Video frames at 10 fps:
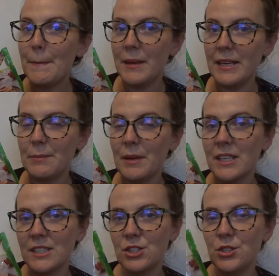B,
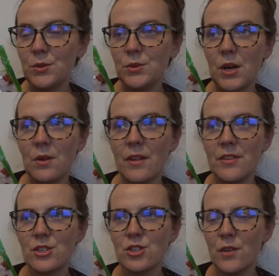because I do know that
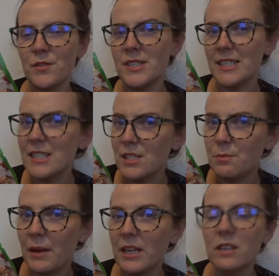the soft
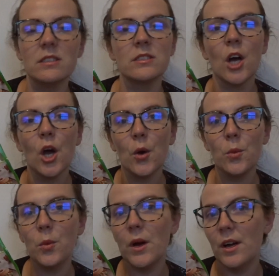seeded bagels
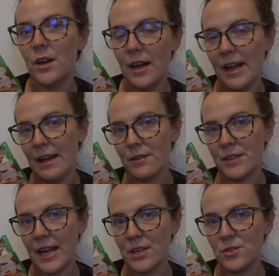were a
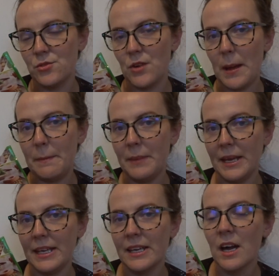healthy extra
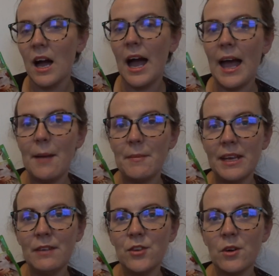B.
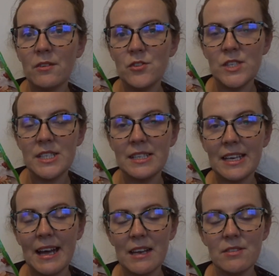If you are interested in the
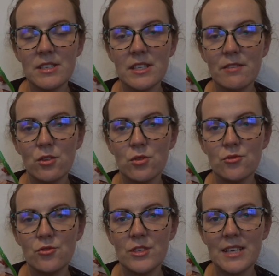calories, they're
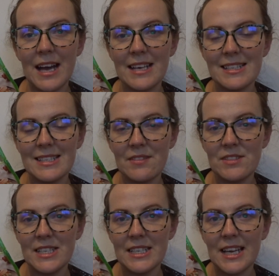
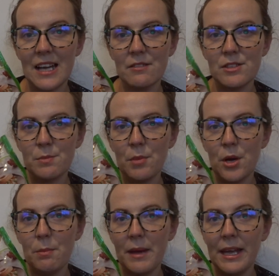117 calories
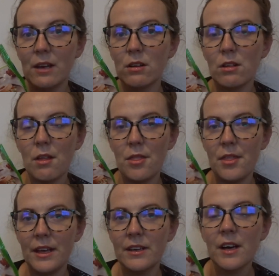per bagel
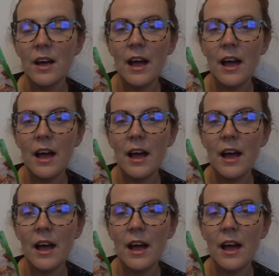thin.